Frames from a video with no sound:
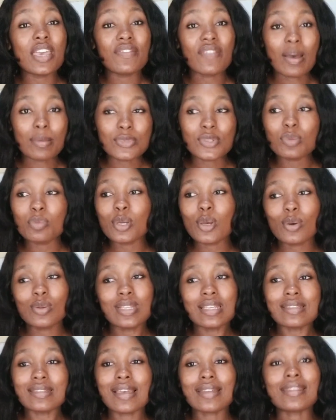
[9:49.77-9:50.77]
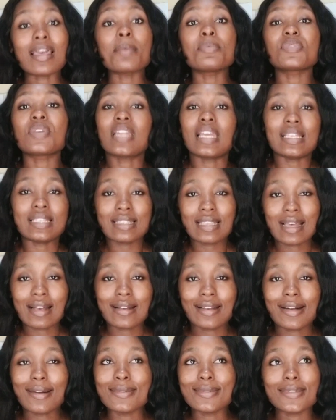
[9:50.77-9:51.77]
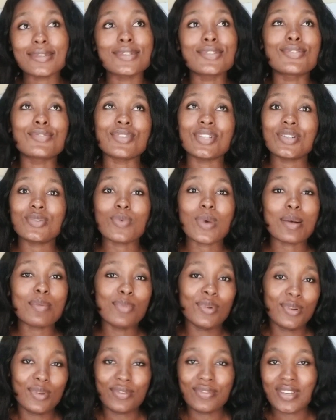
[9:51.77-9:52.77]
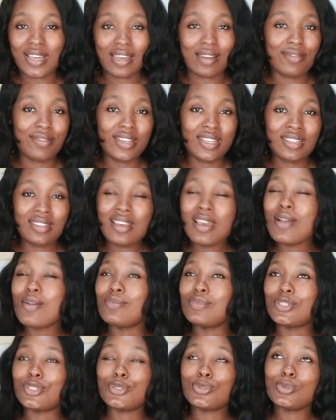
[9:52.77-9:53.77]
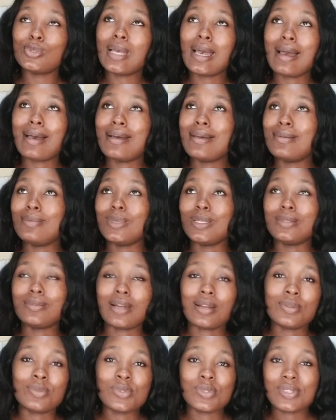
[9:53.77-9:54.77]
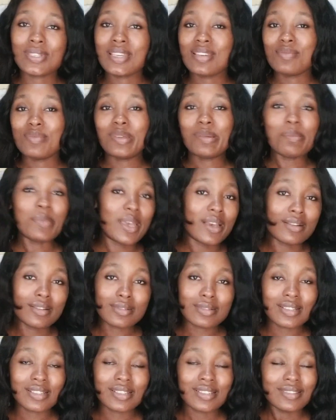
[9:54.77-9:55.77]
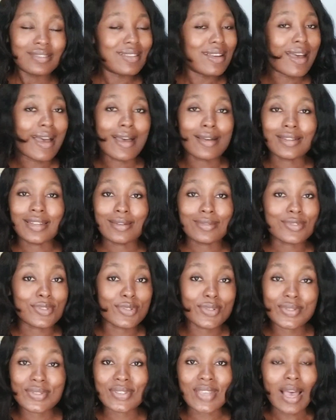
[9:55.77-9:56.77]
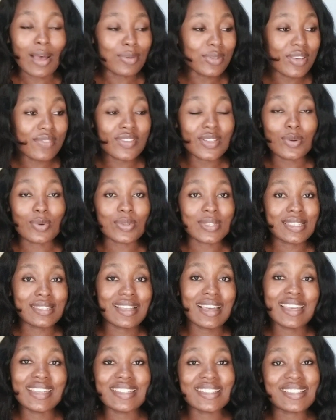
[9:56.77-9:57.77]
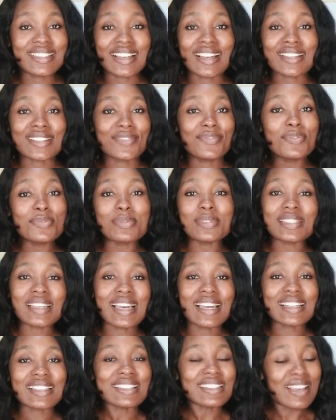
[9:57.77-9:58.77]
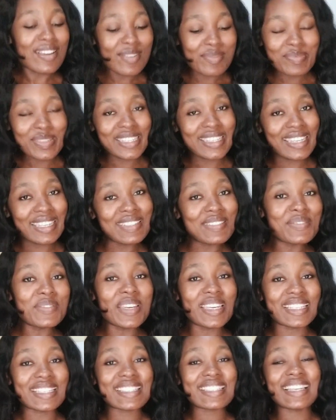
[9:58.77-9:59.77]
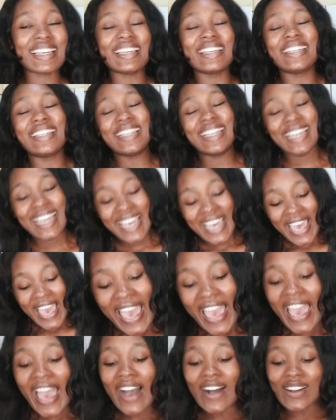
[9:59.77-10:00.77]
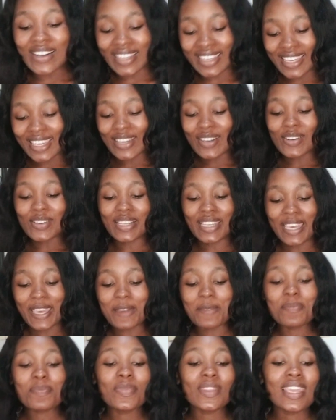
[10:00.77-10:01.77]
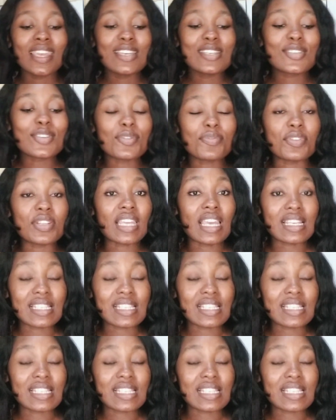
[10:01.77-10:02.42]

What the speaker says: if I'm to be honest, there are times when I snack, I'll just drink one bowl of gari with sugar, with groundnut, with milk, and I'll not even consider it as food, and I'll be gaining weight. Okay. So for their